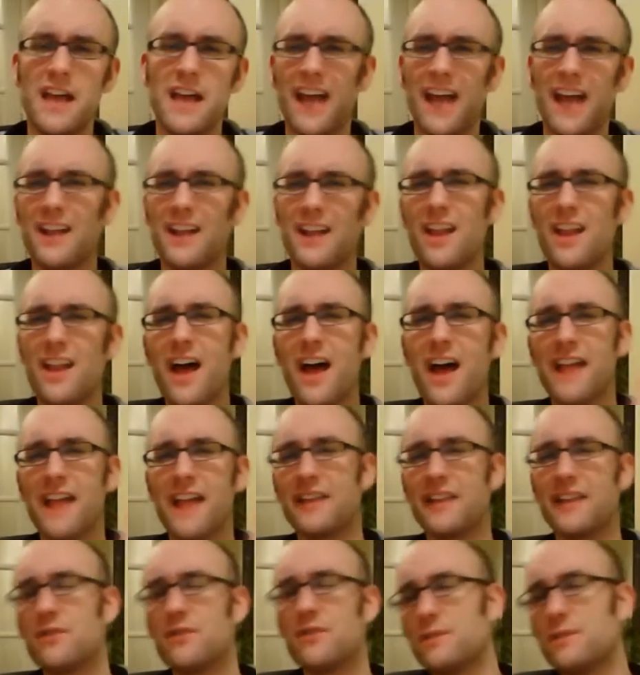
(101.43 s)
And
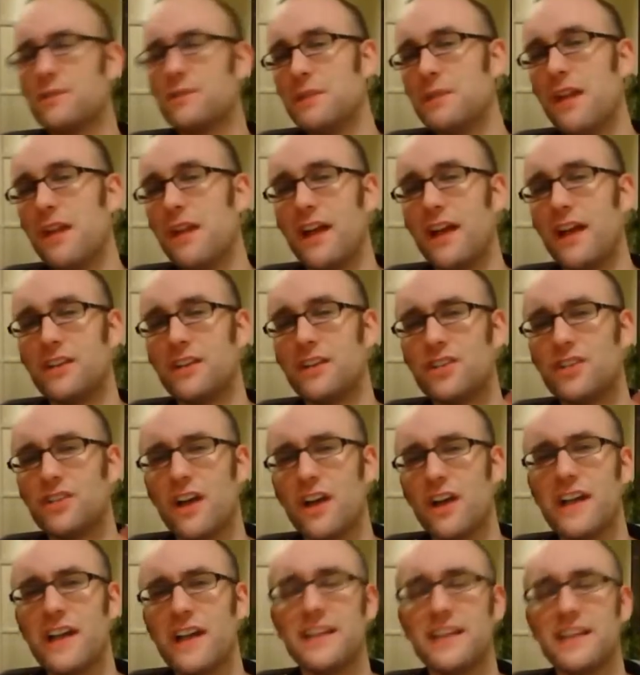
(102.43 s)
light, they're called to be light and
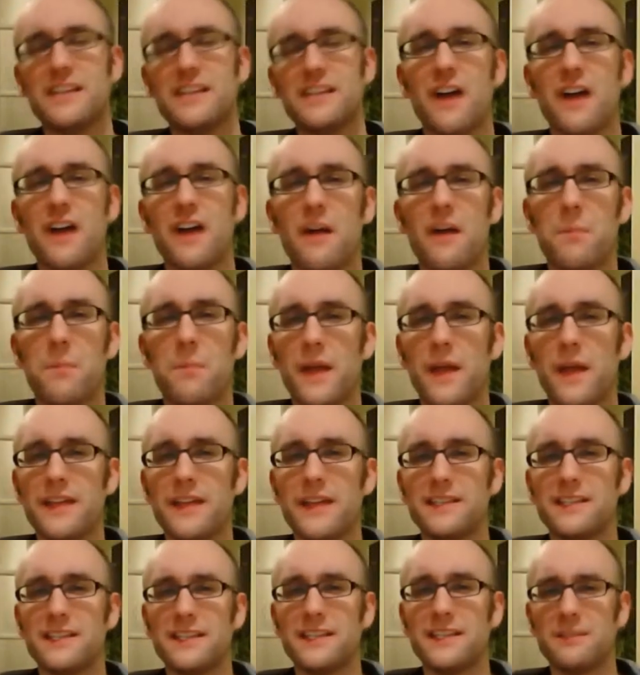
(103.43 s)
shine in dark
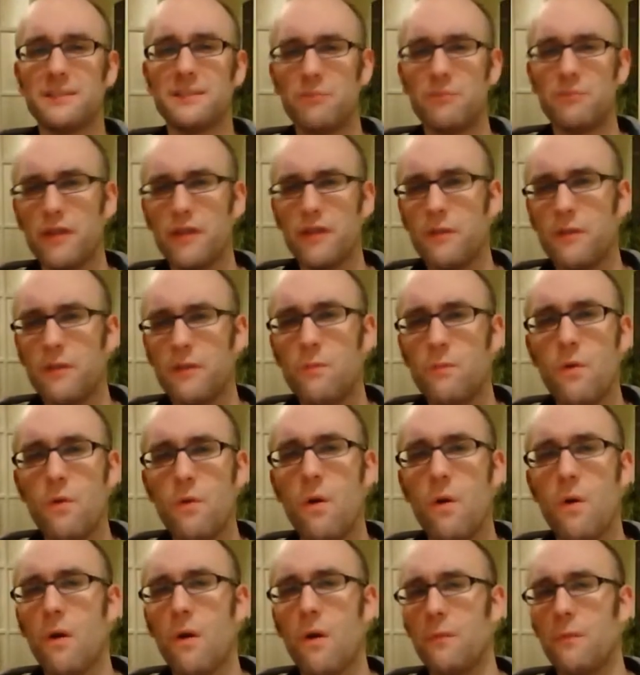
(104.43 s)
places and bring
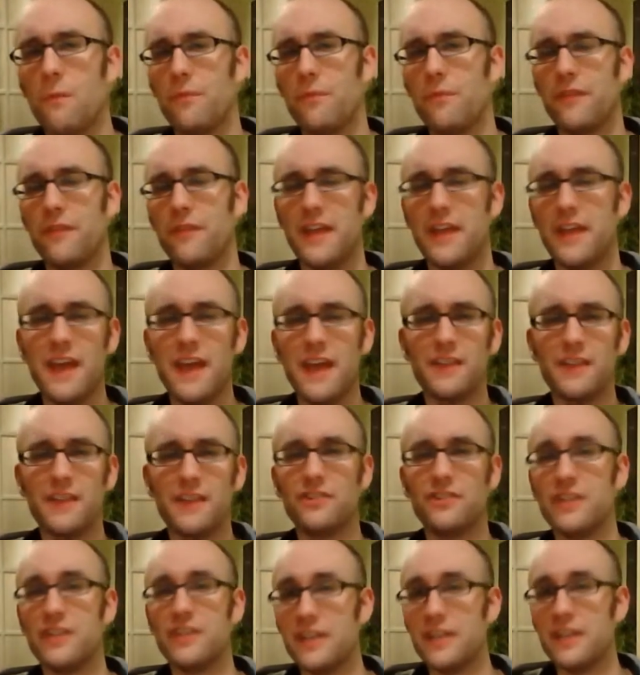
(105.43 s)
warmth and
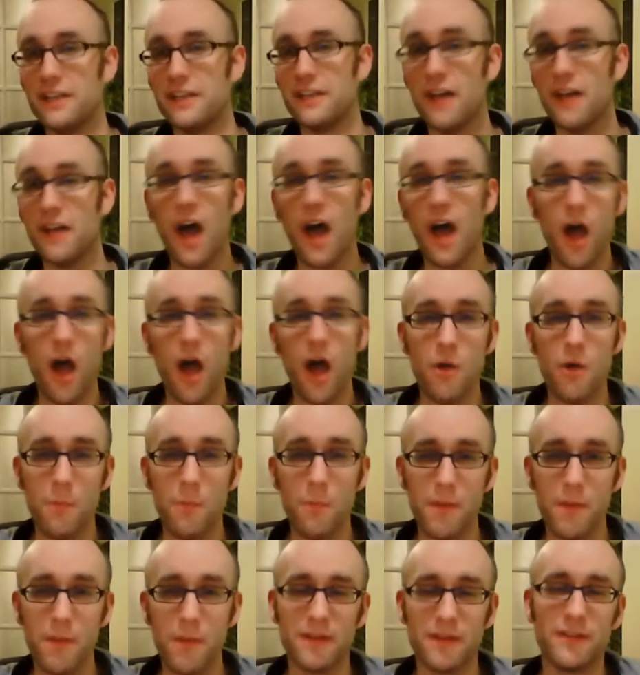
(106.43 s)
energy and
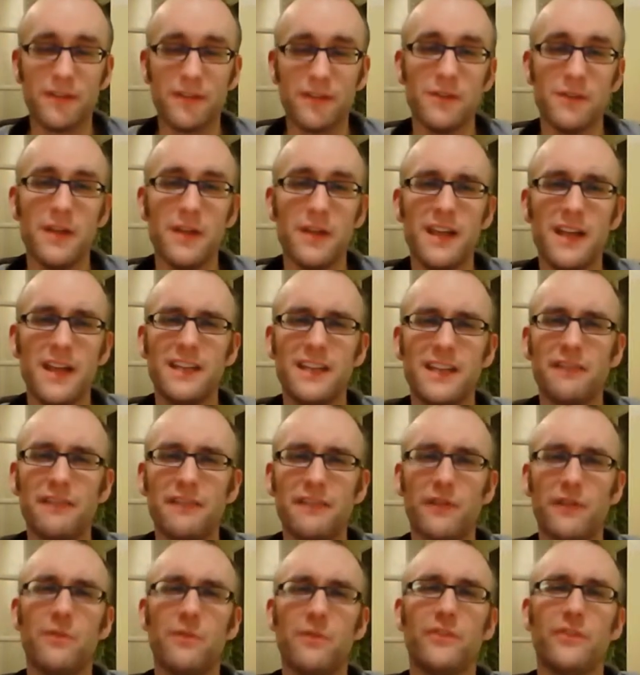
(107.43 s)
hope into
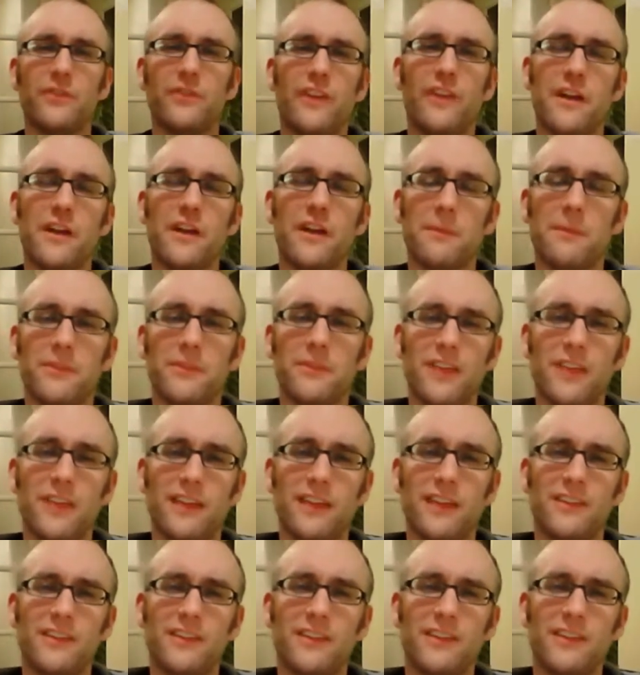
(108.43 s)
difficult
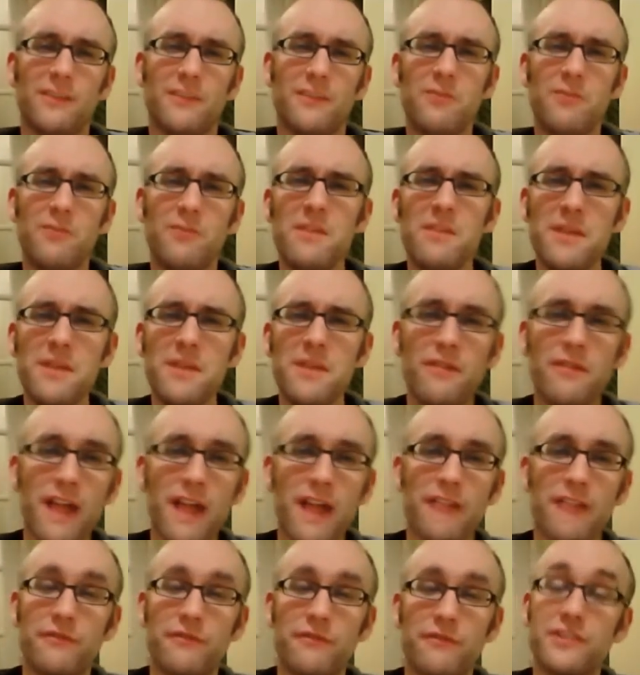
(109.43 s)
circumstances. And wouldn't it be
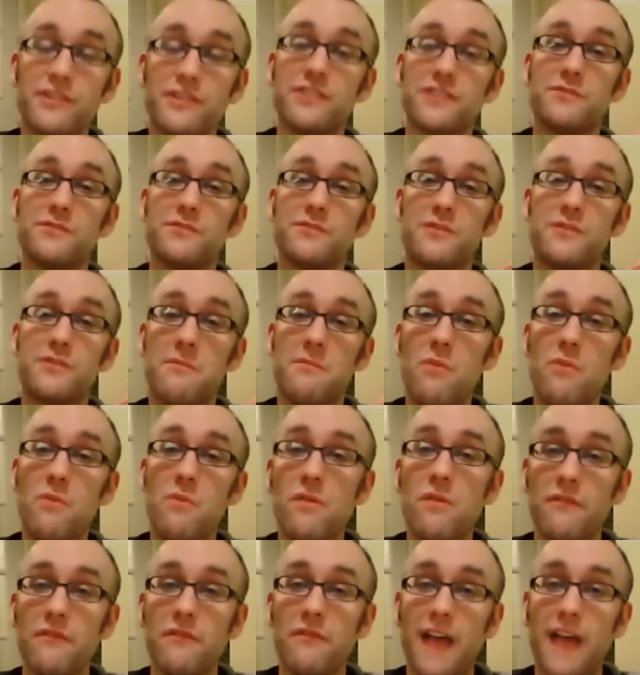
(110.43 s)
great if Christians were doing
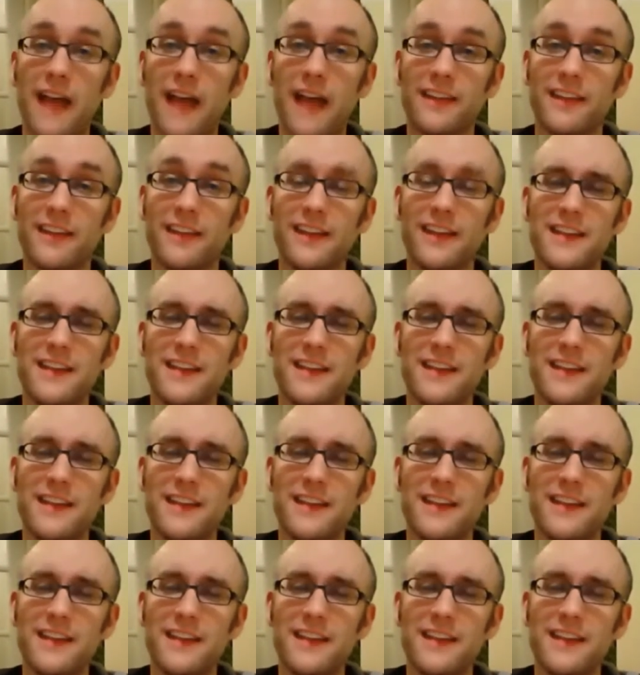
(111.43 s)
more of that?